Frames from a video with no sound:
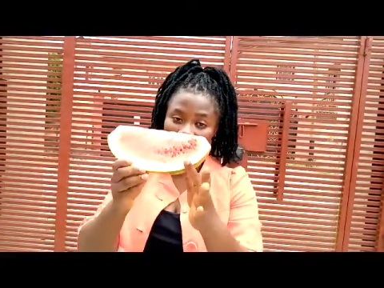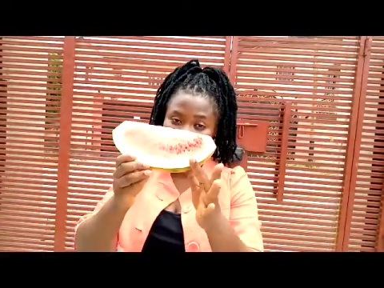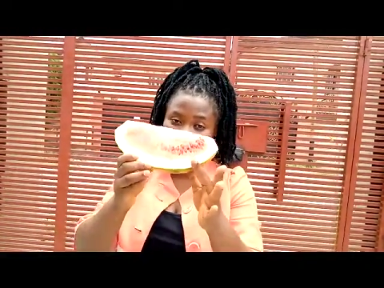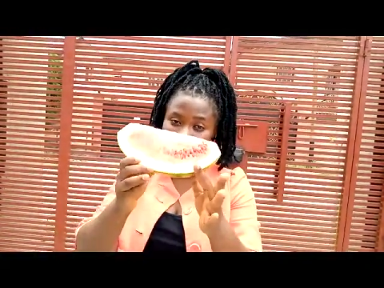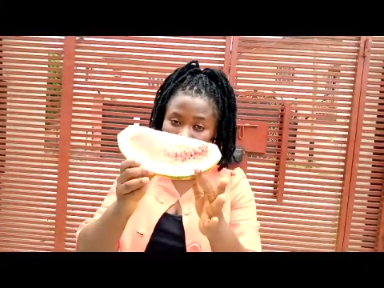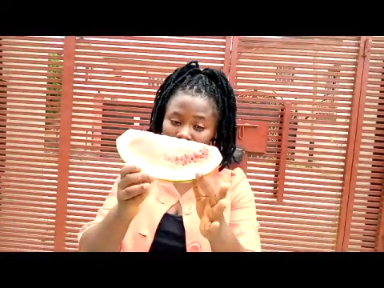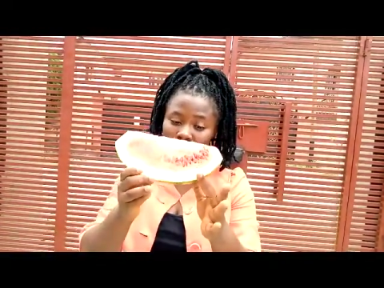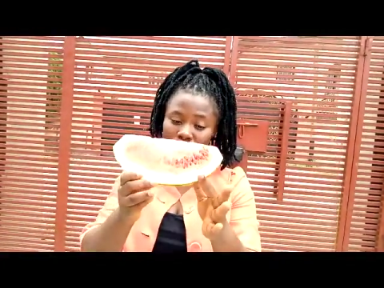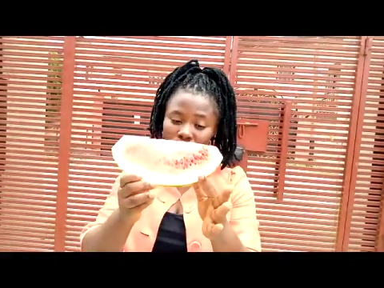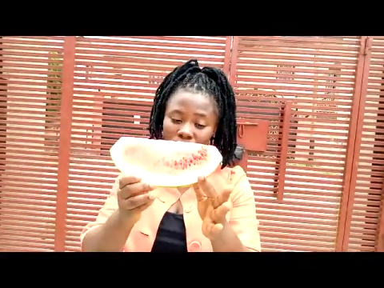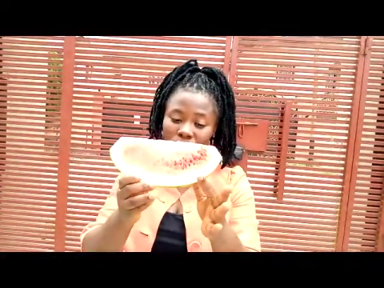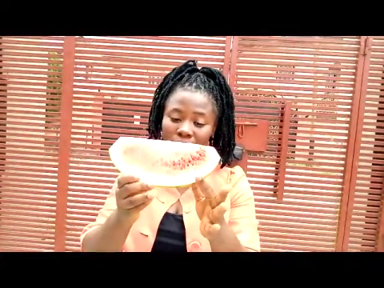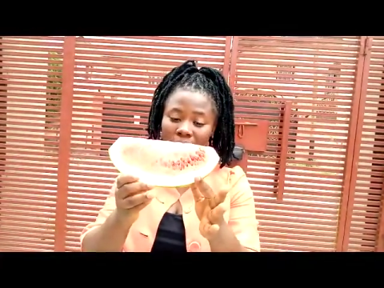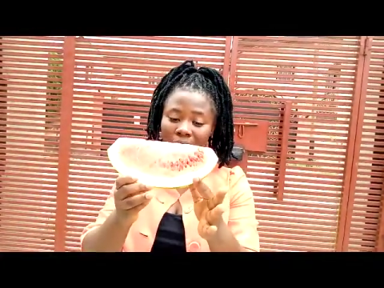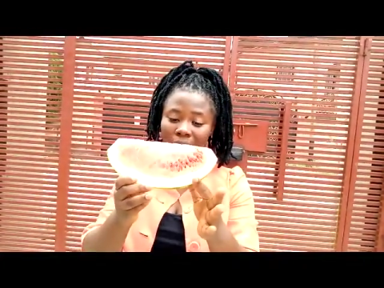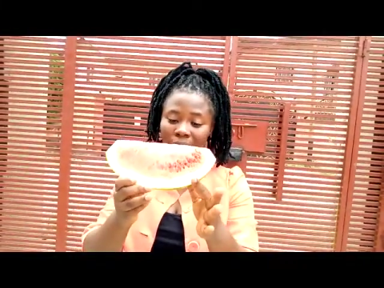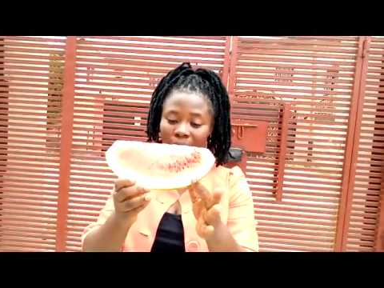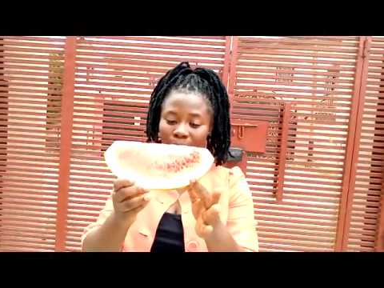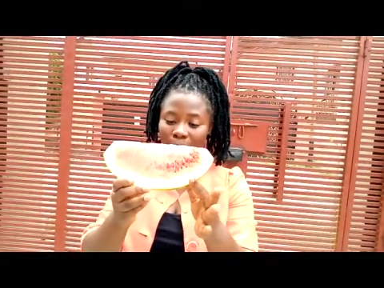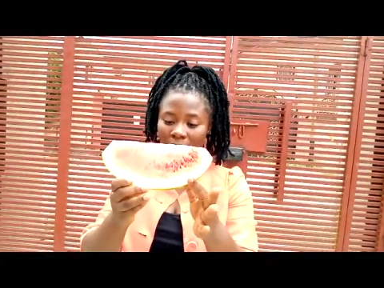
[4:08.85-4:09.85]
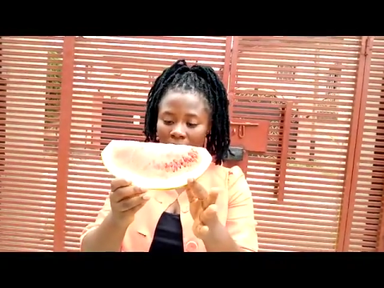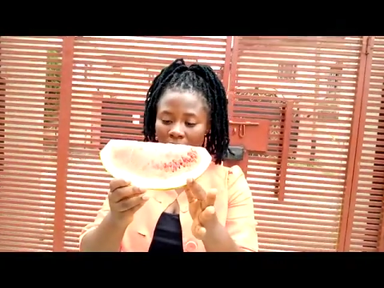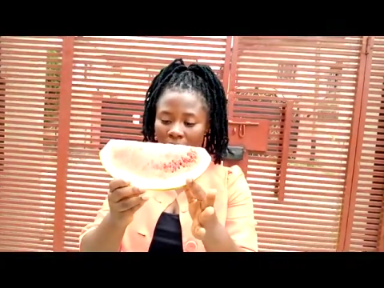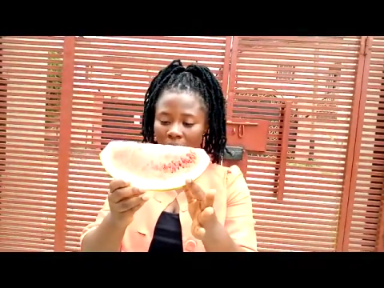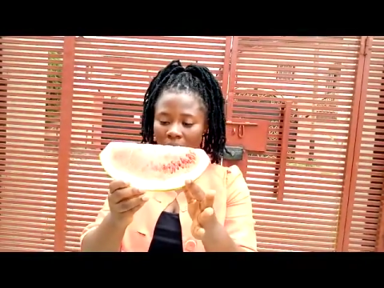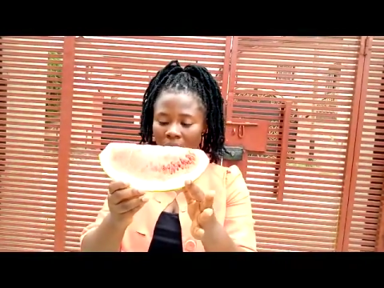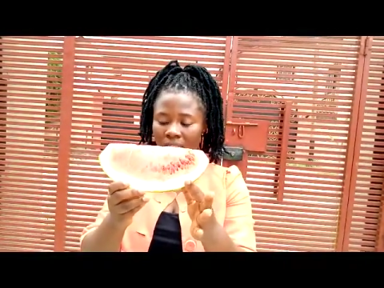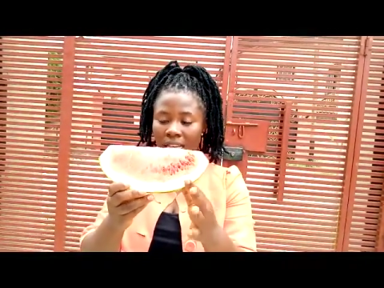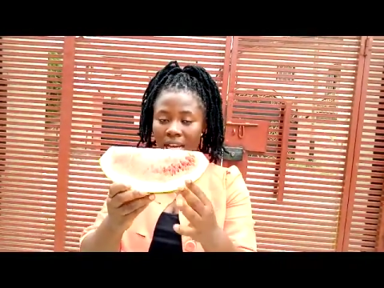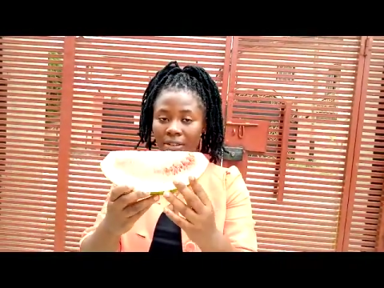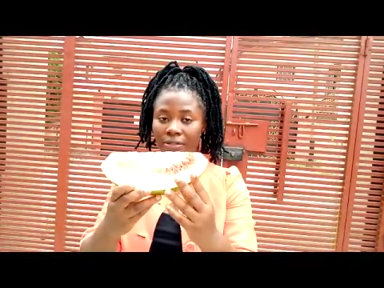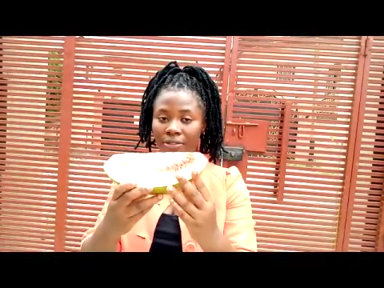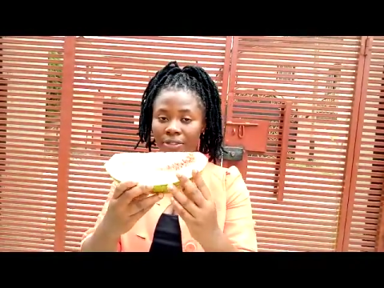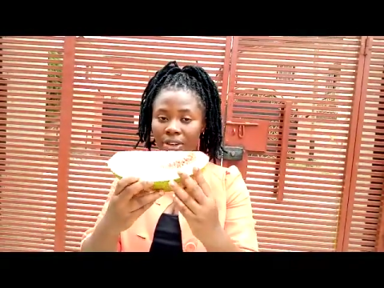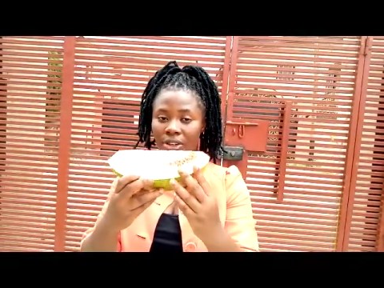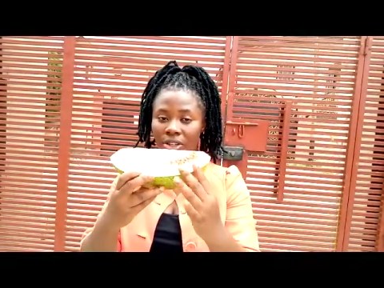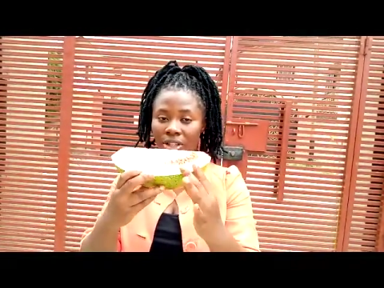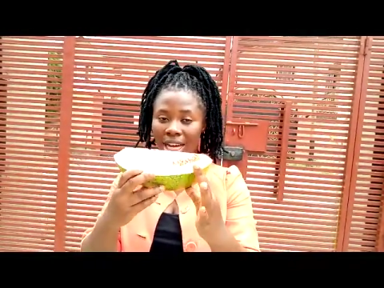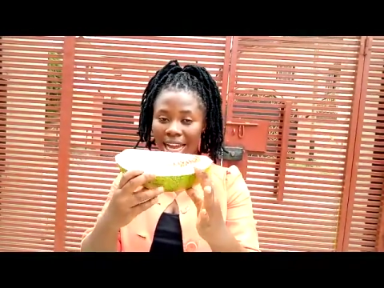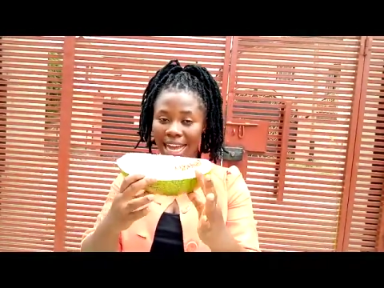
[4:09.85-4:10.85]
I'm doing it because I
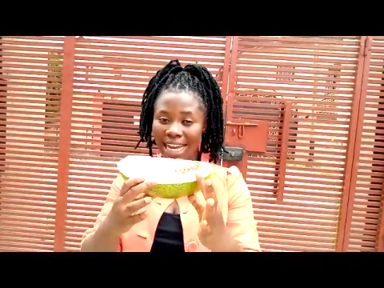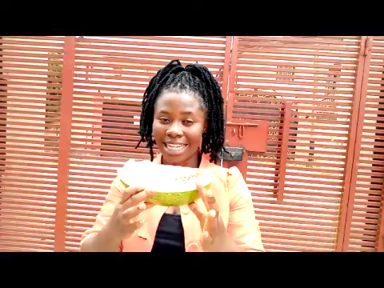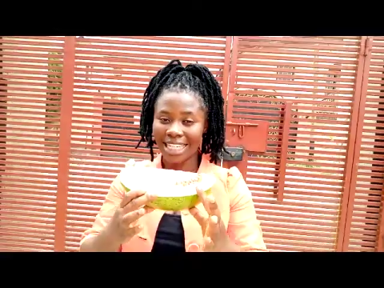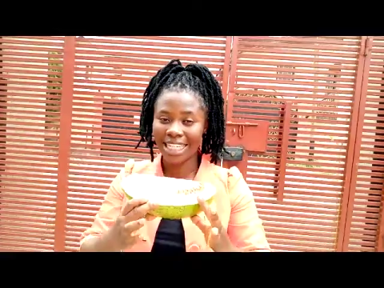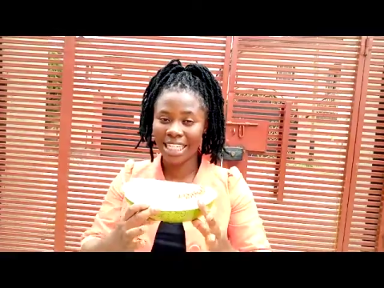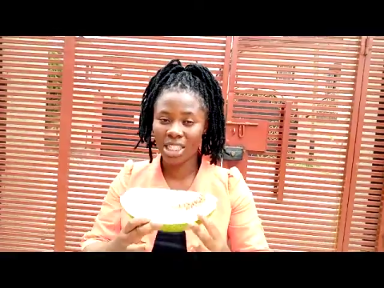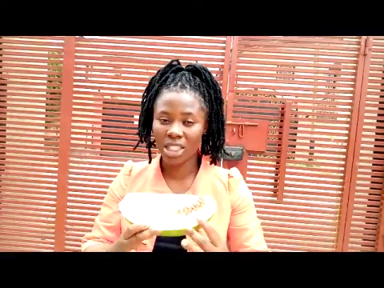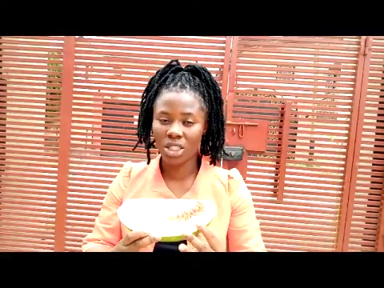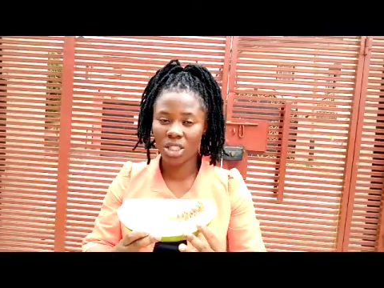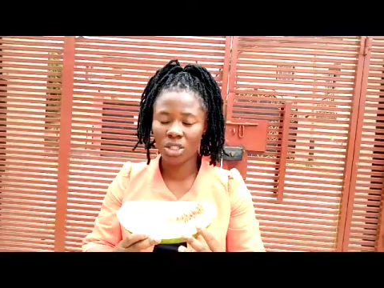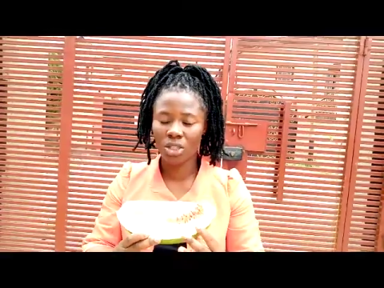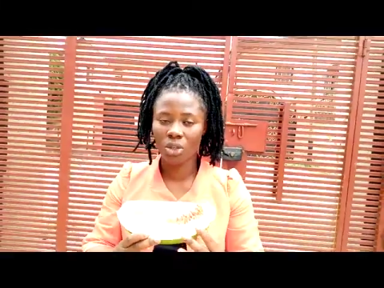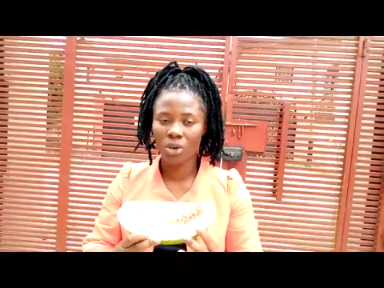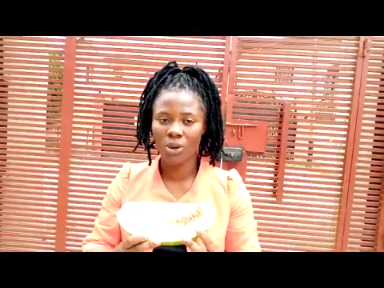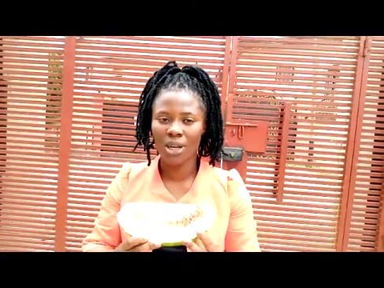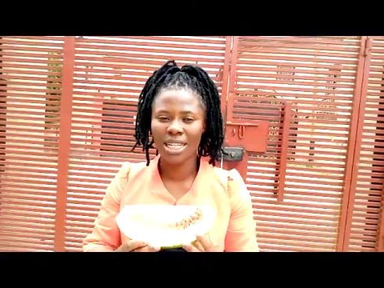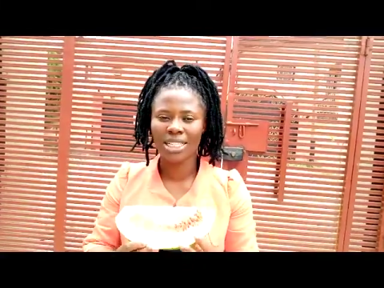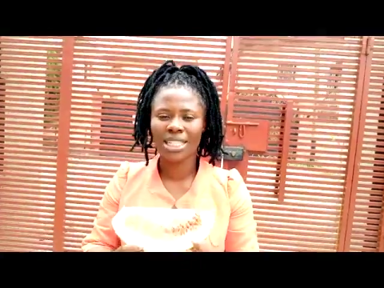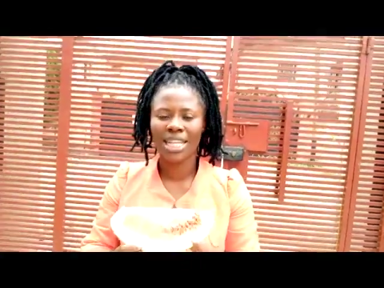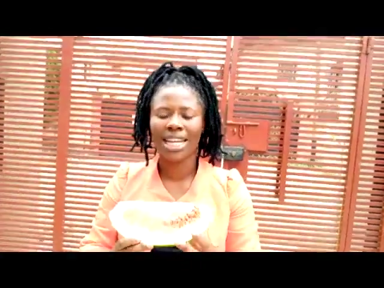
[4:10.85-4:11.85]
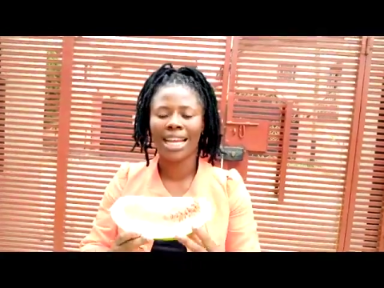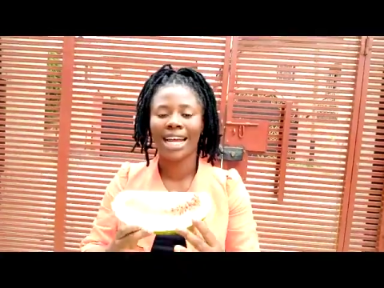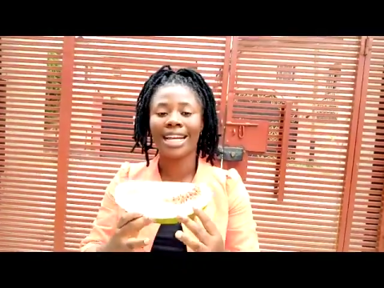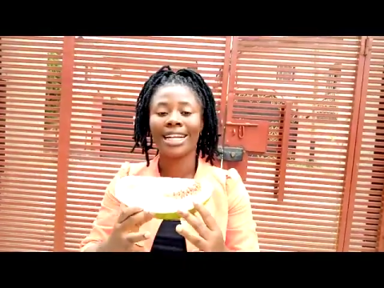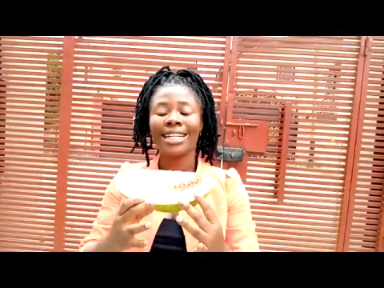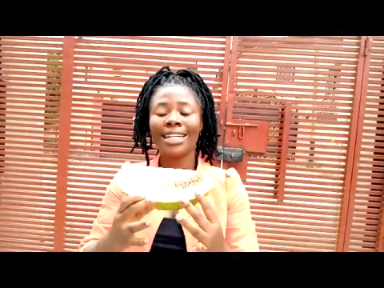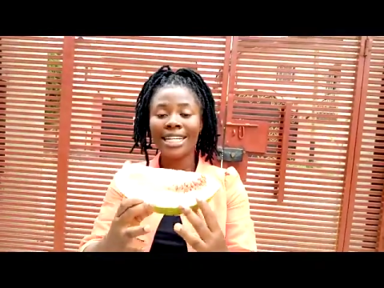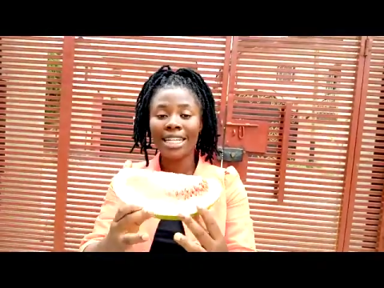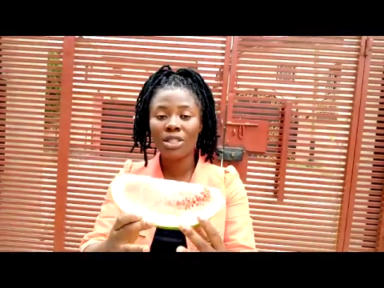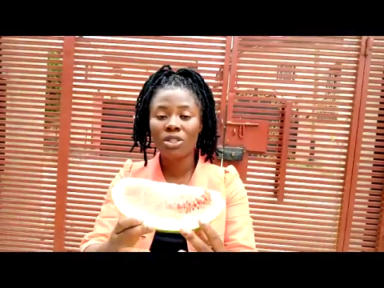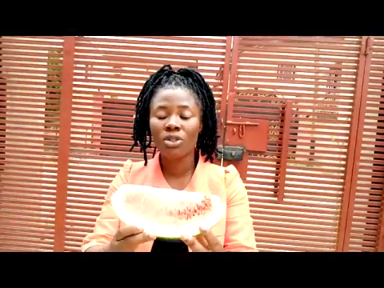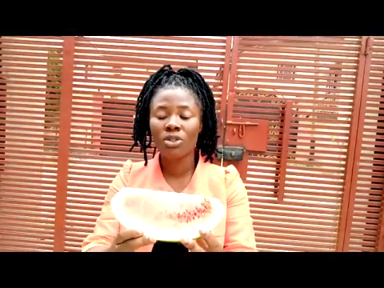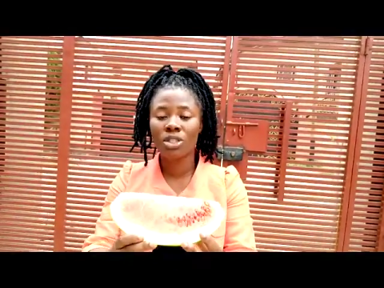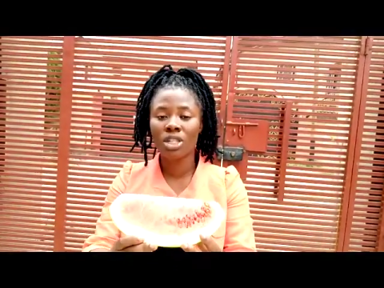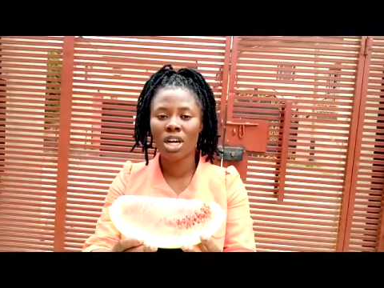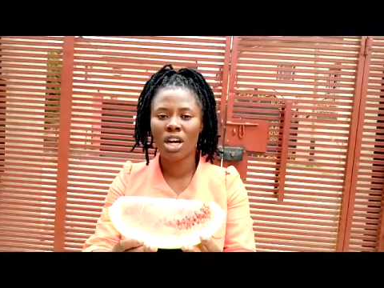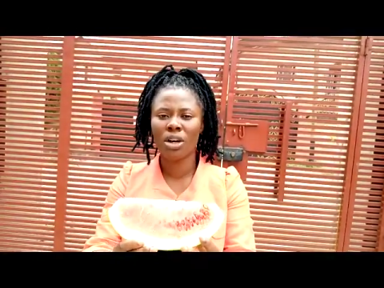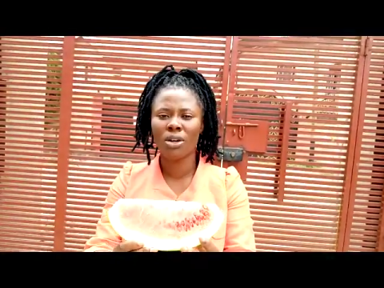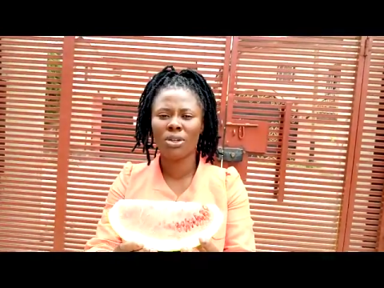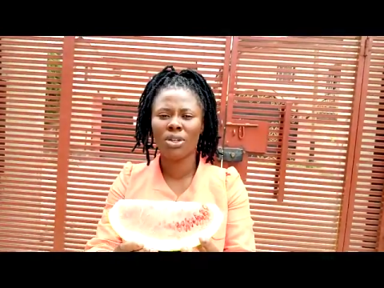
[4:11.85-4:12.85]
feel I need to do it, and I need to
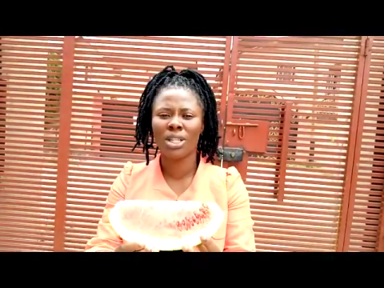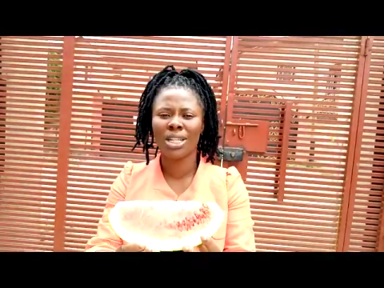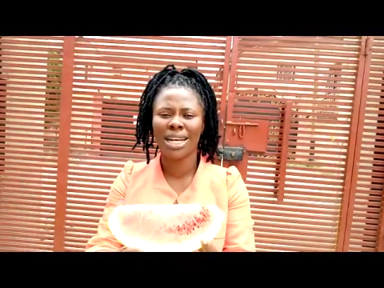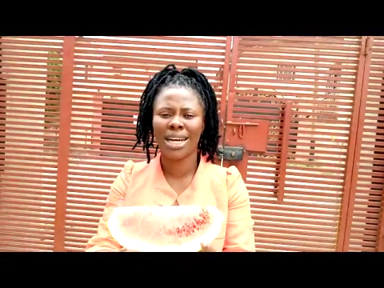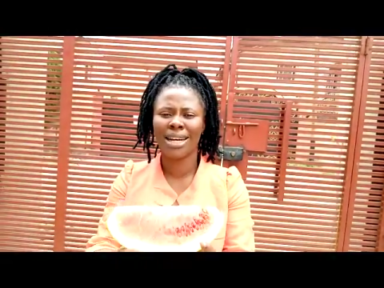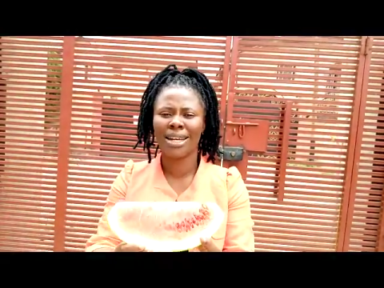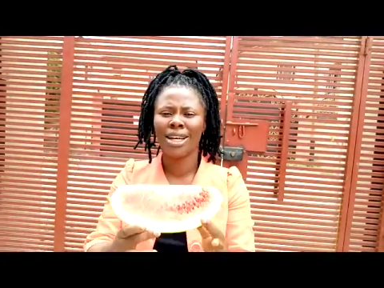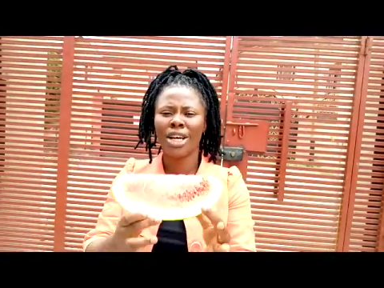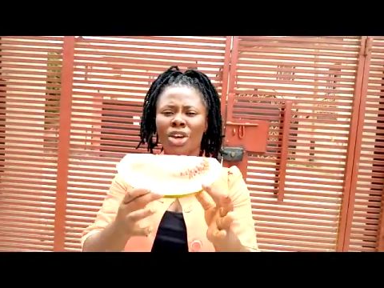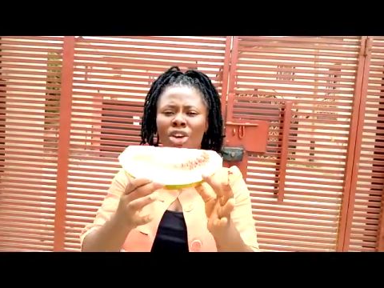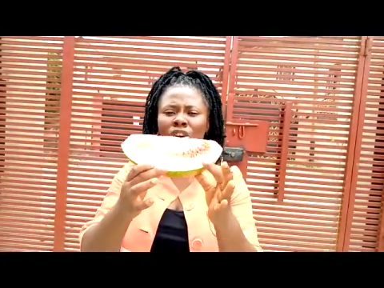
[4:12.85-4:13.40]
tell you that